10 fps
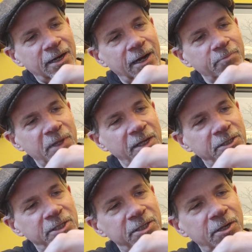I'm
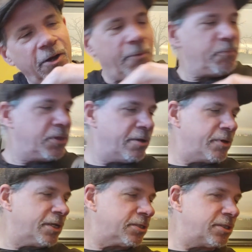not,
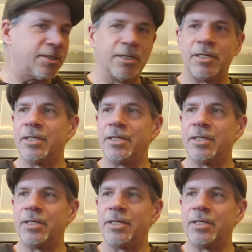there is.